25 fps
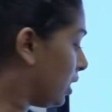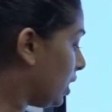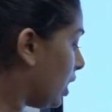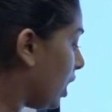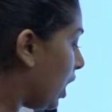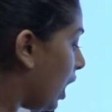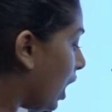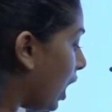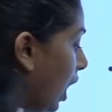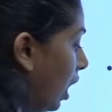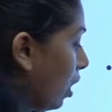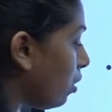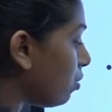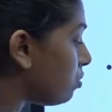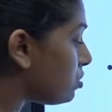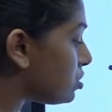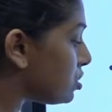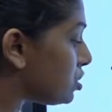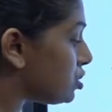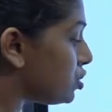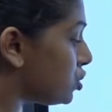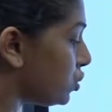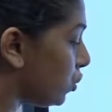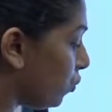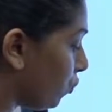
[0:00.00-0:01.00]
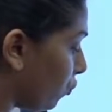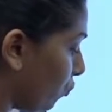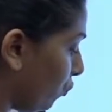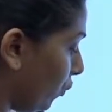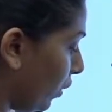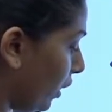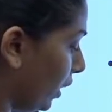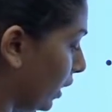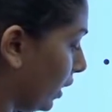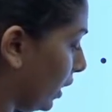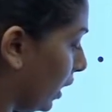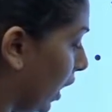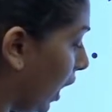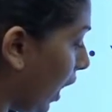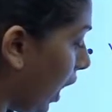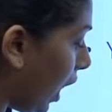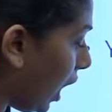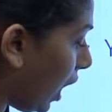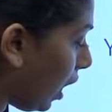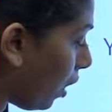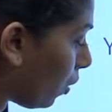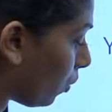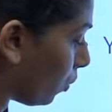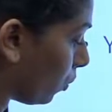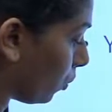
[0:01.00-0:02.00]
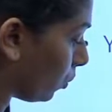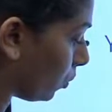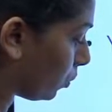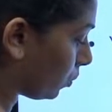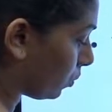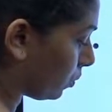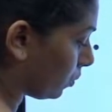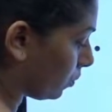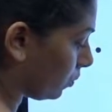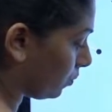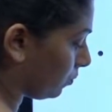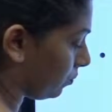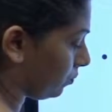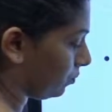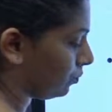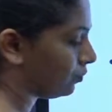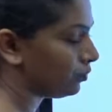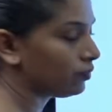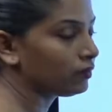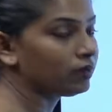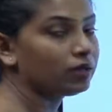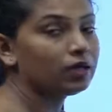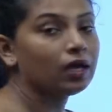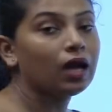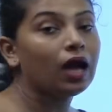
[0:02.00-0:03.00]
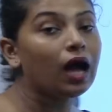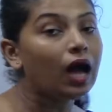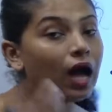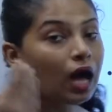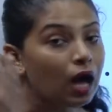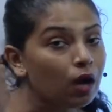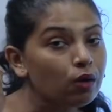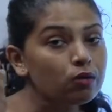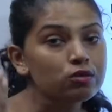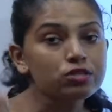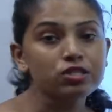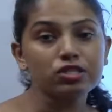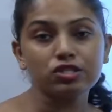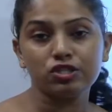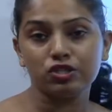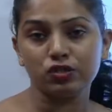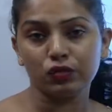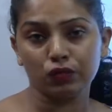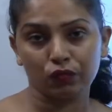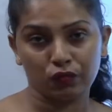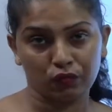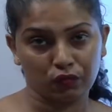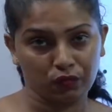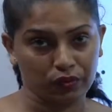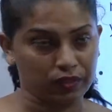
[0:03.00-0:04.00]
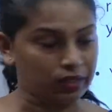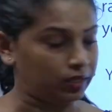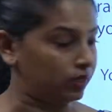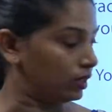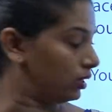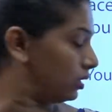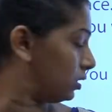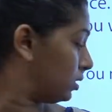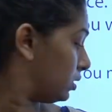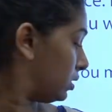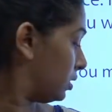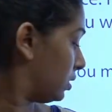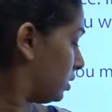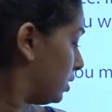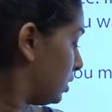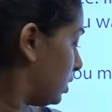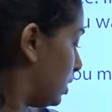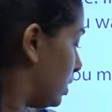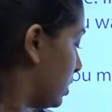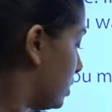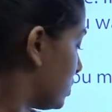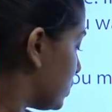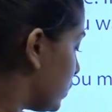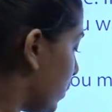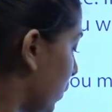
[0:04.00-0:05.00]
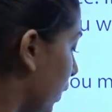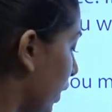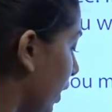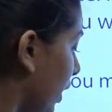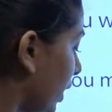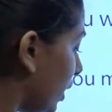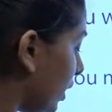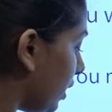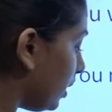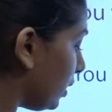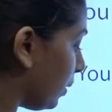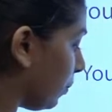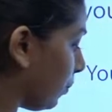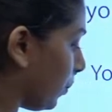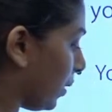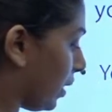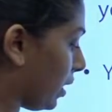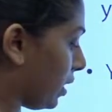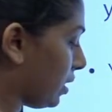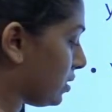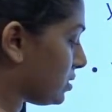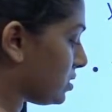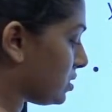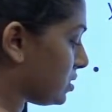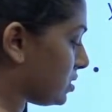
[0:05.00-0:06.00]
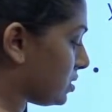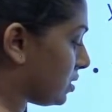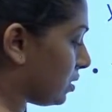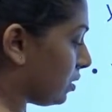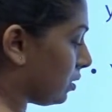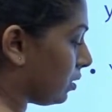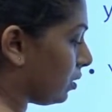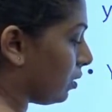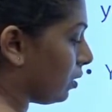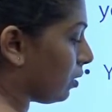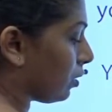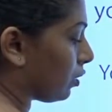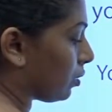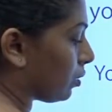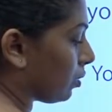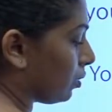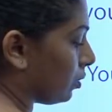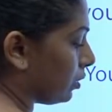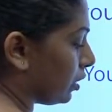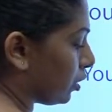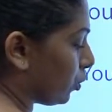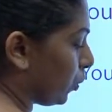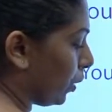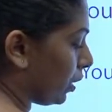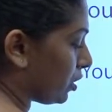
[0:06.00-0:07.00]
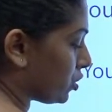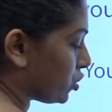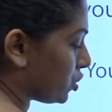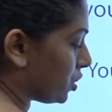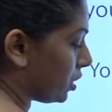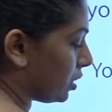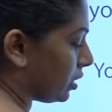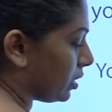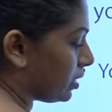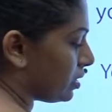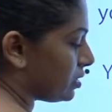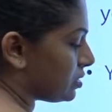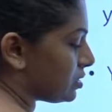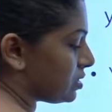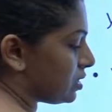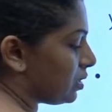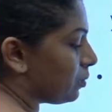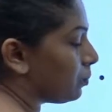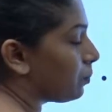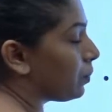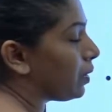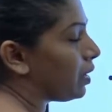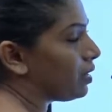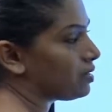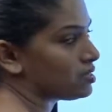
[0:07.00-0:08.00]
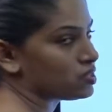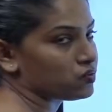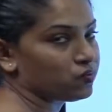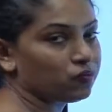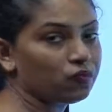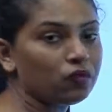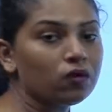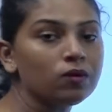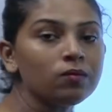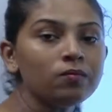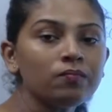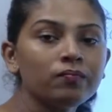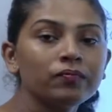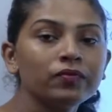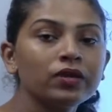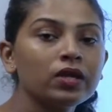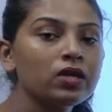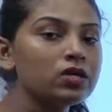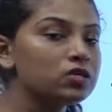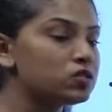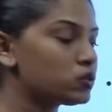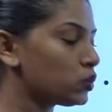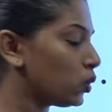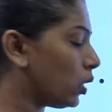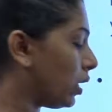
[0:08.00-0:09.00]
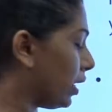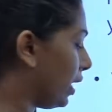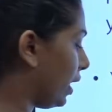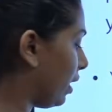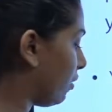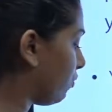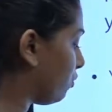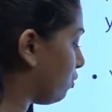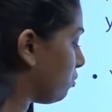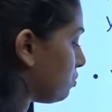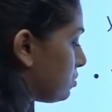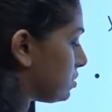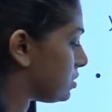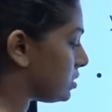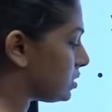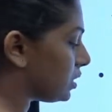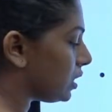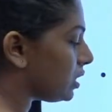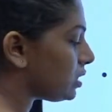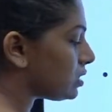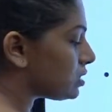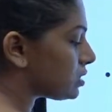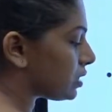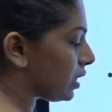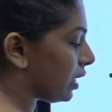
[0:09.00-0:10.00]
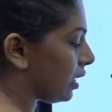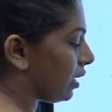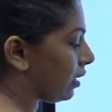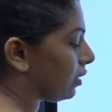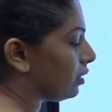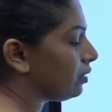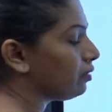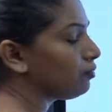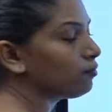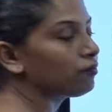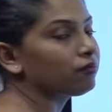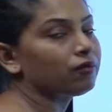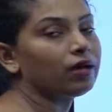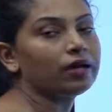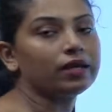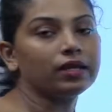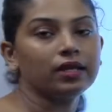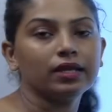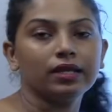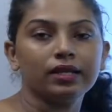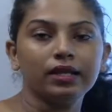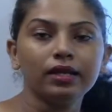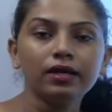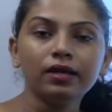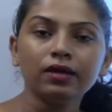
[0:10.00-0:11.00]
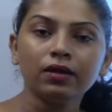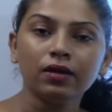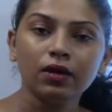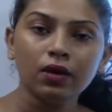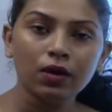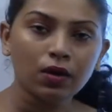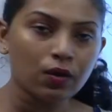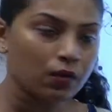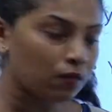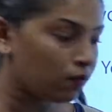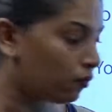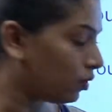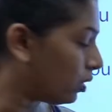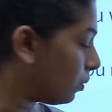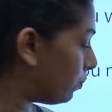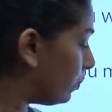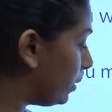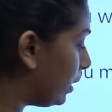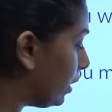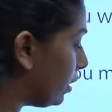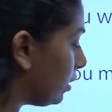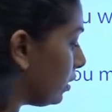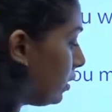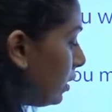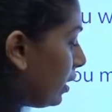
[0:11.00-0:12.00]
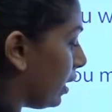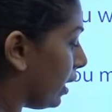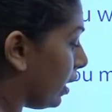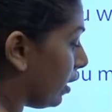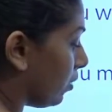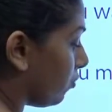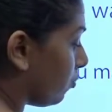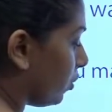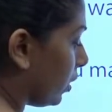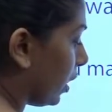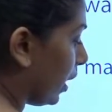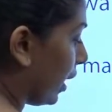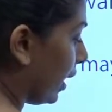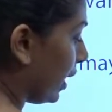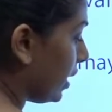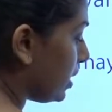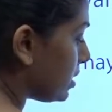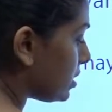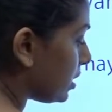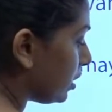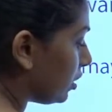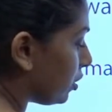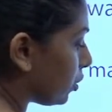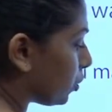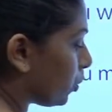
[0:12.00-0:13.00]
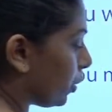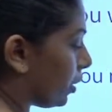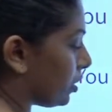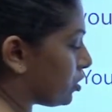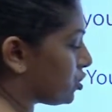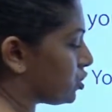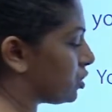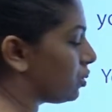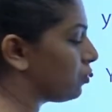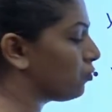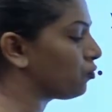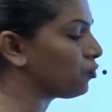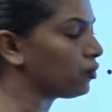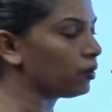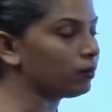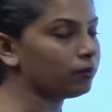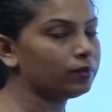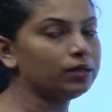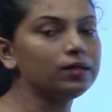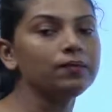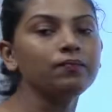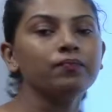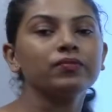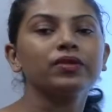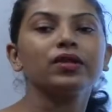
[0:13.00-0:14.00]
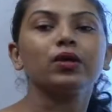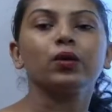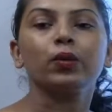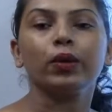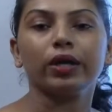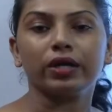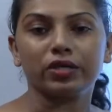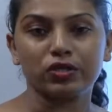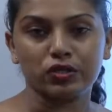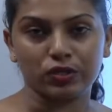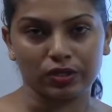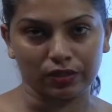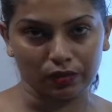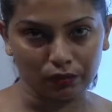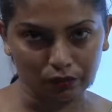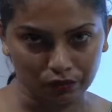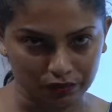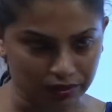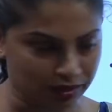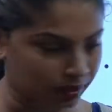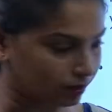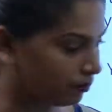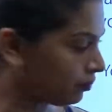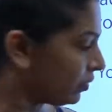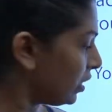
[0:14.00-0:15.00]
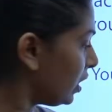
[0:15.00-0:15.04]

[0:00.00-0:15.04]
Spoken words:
How did you feel? How? How did you feel? So here the past, the question is in past form. So I have used did and finally the verb. Then we are ending the question from a question word.